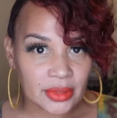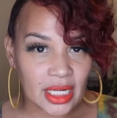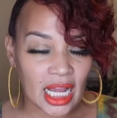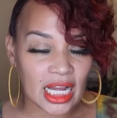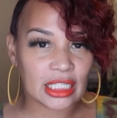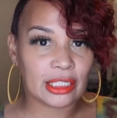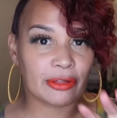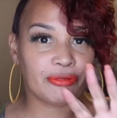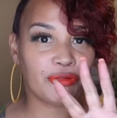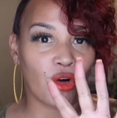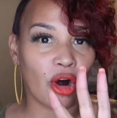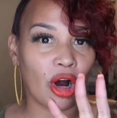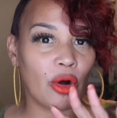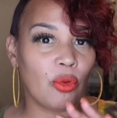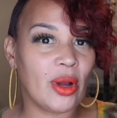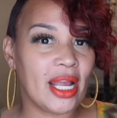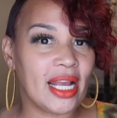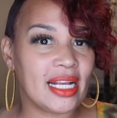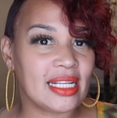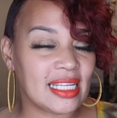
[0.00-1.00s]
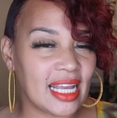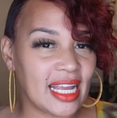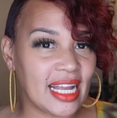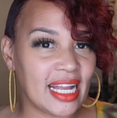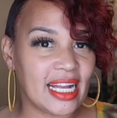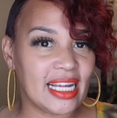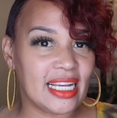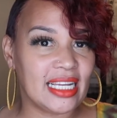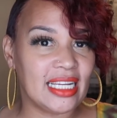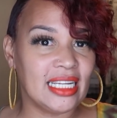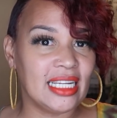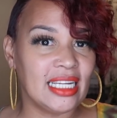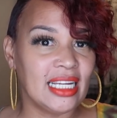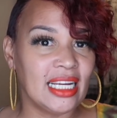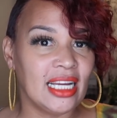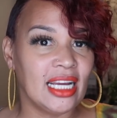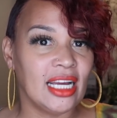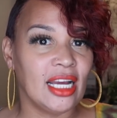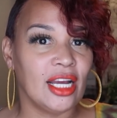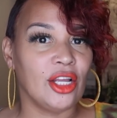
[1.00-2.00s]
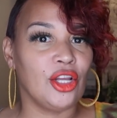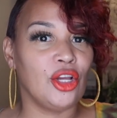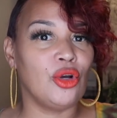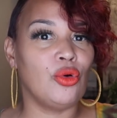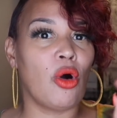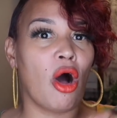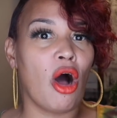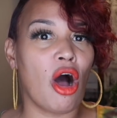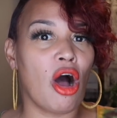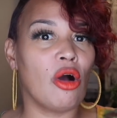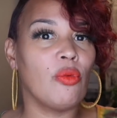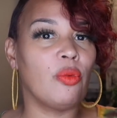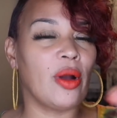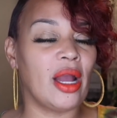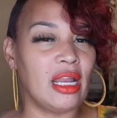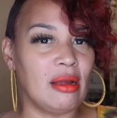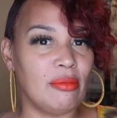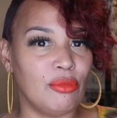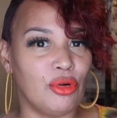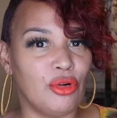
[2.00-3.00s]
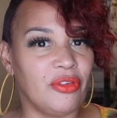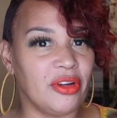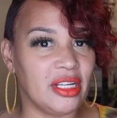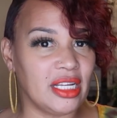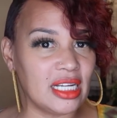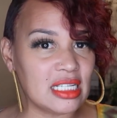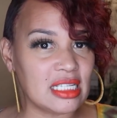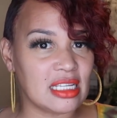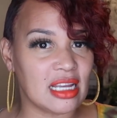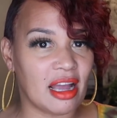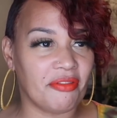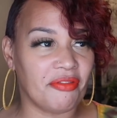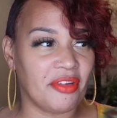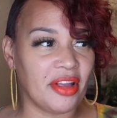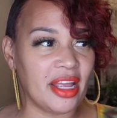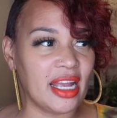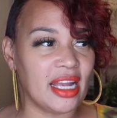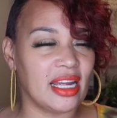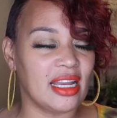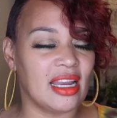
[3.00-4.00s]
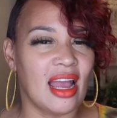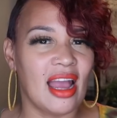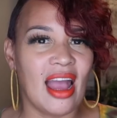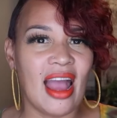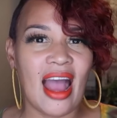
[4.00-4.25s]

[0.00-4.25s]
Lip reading: It's 4 weeks in. You already moving your stuff in?